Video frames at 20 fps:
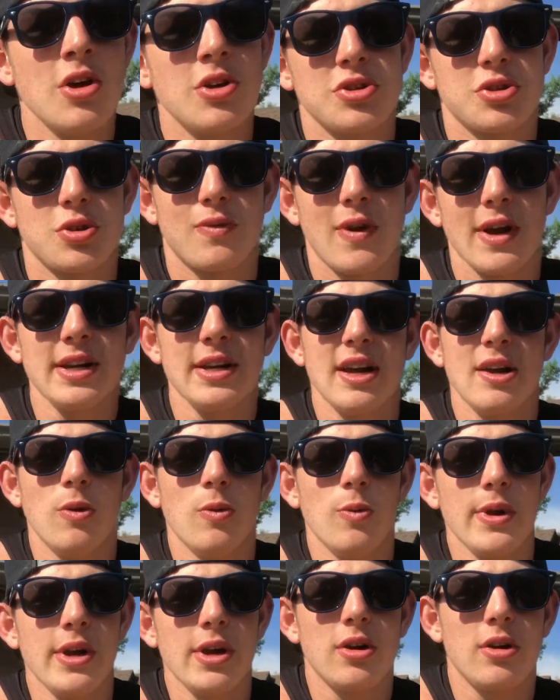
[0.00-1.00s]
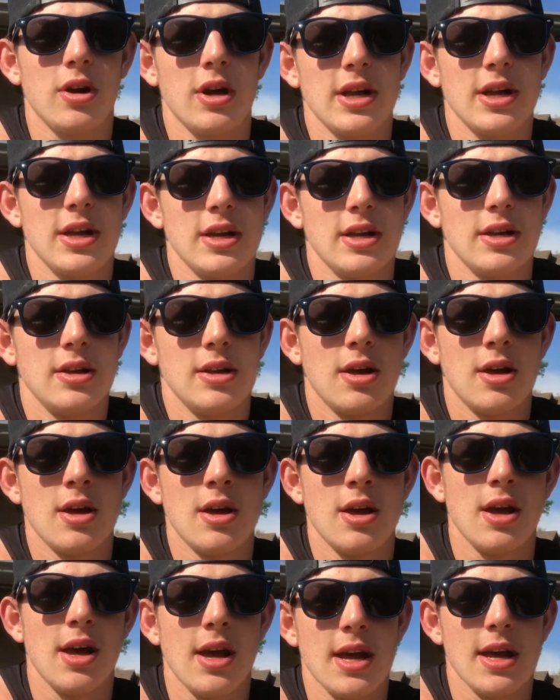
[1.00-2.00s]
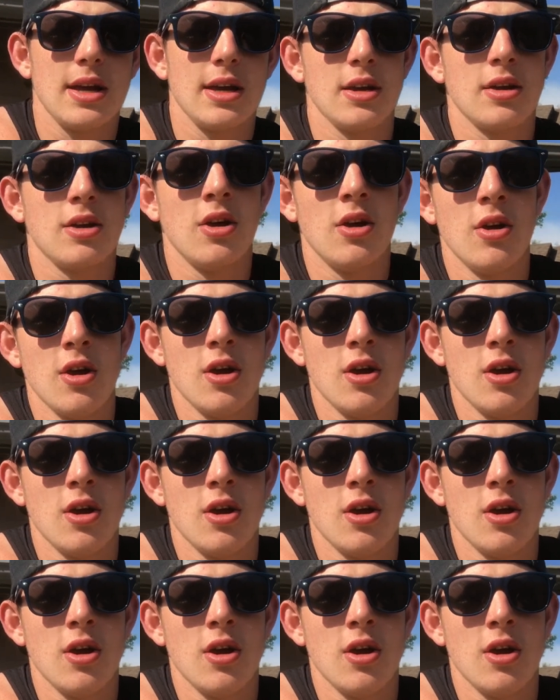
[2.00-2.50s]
So right now we are in a